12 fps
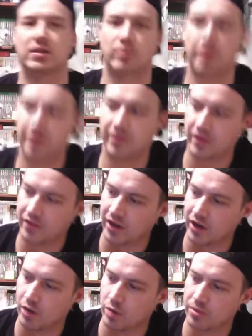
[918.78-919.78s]
one that
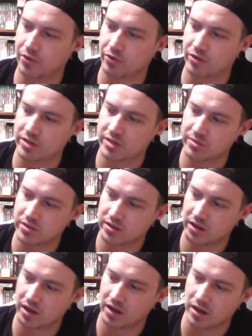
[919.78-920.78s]
I opened on Christmas,
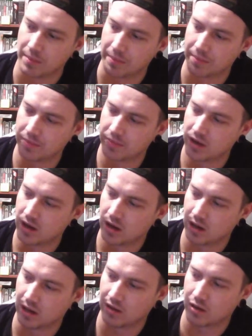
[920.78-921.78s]

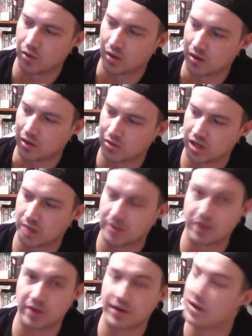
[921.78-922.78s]
quite a long time
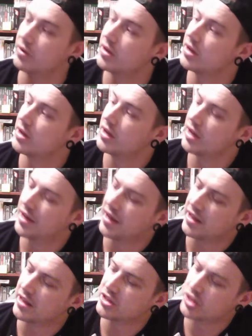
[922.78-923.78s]
ago now.
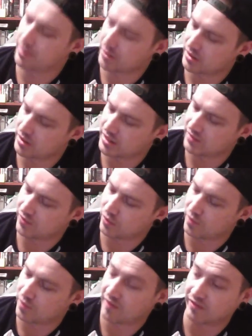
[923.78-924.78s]
And she posted this
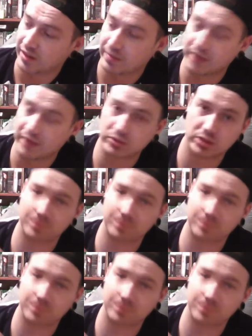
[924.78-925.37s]
for £15